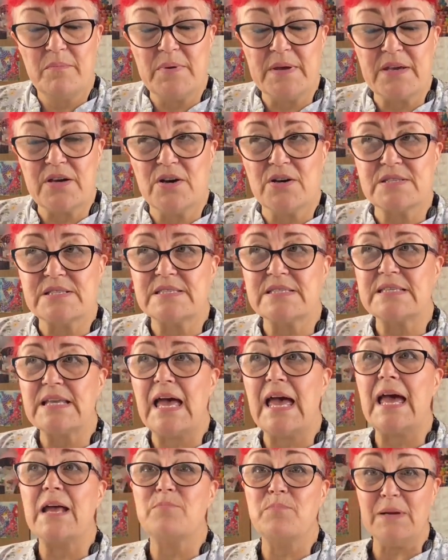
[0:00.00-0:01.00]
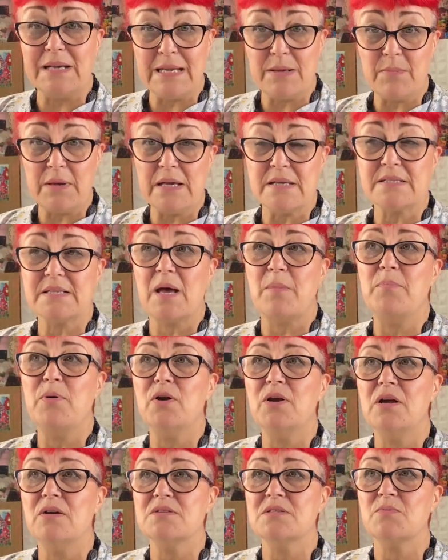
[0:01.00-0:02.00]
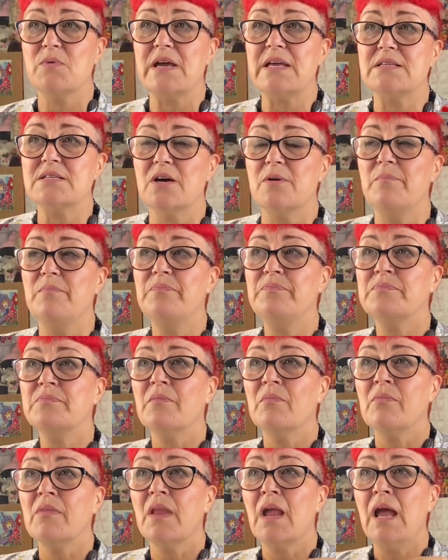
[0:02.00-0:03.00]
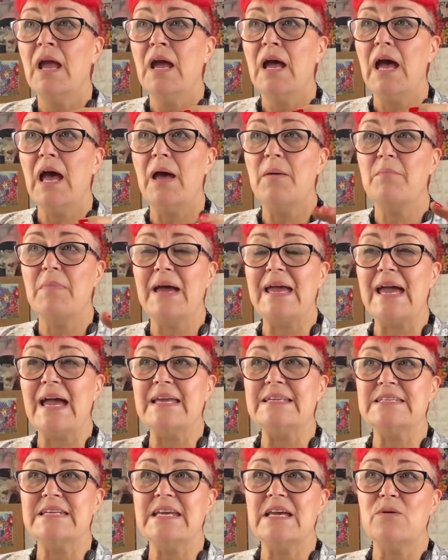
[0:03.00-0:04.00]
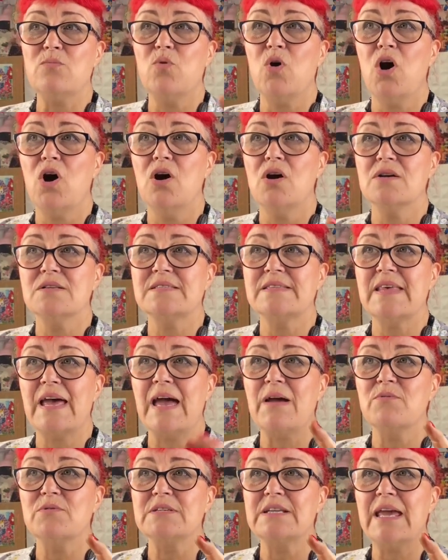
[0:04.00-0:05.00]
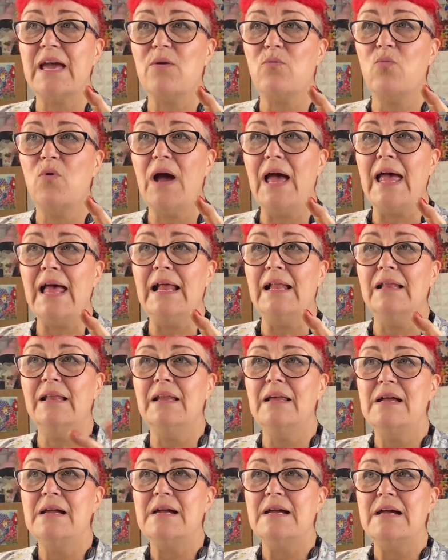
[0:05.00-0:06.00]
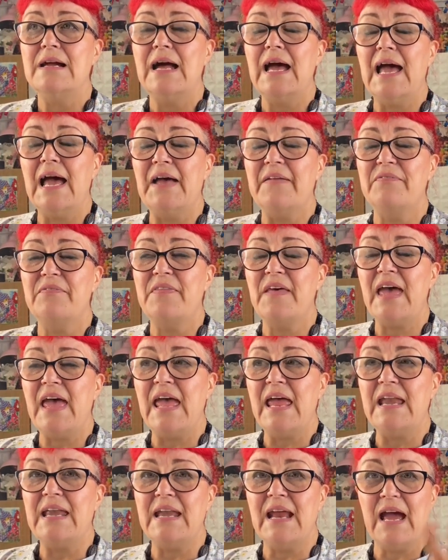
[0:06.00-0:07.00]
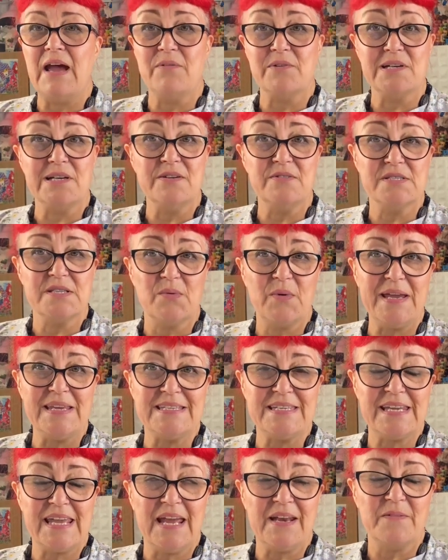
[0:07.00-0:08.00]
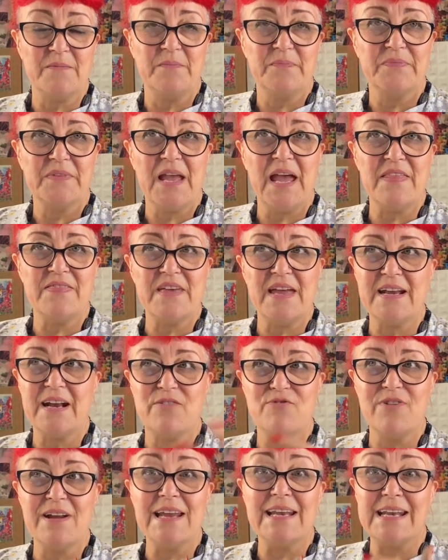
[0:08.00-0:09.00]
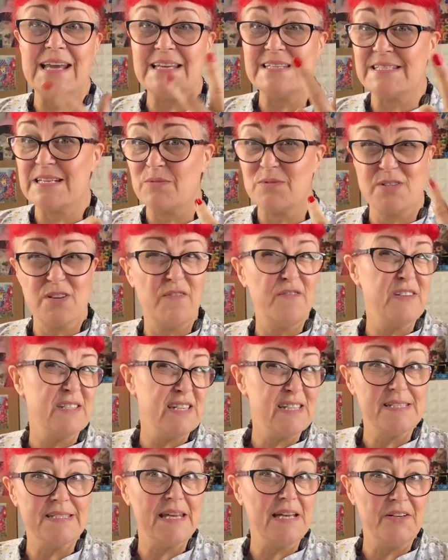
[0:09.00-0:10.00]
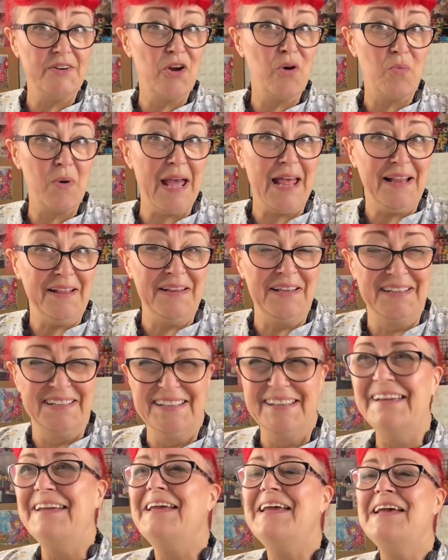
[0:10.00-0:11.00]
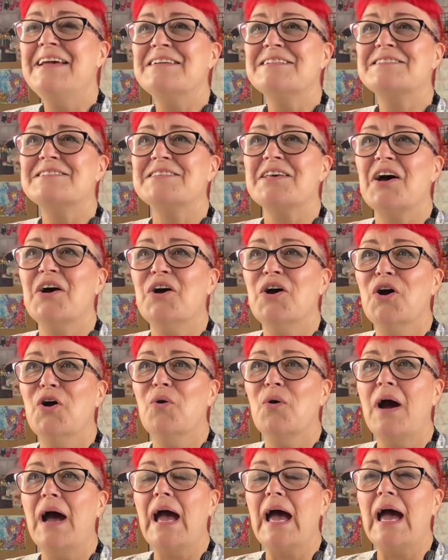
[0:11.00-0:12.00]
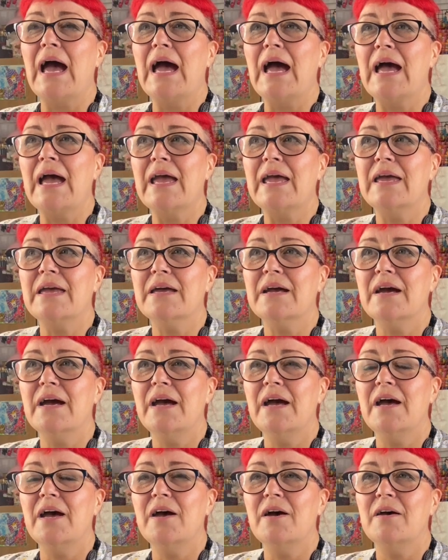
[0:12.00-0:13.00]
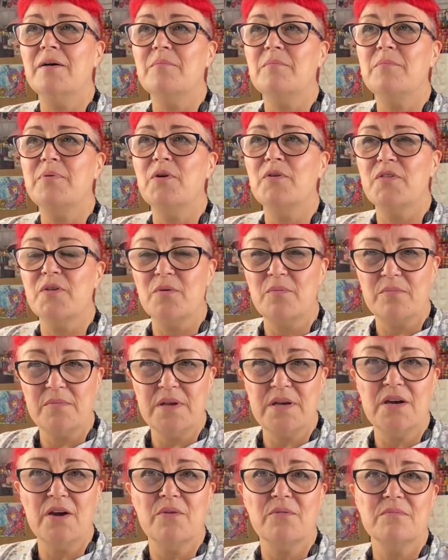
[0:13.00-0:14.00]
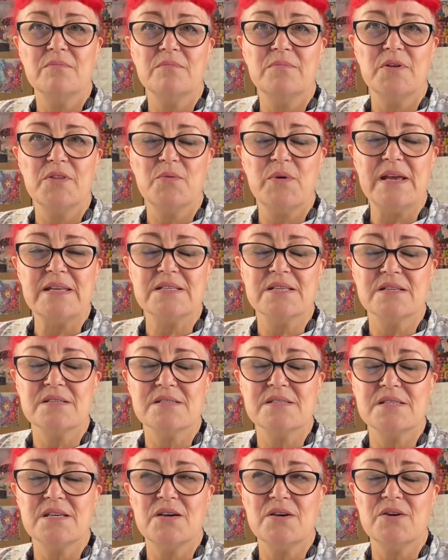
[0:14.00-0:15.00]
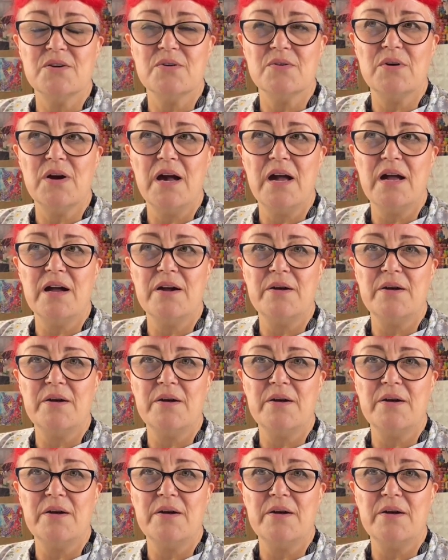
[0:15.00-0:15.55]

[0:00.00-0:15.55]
because I had bulimia, so I put loads of weight on. And my idea was that I would get well and then I would lose the weight again. And then I realised I was obviously still not well. So I put the weight on. So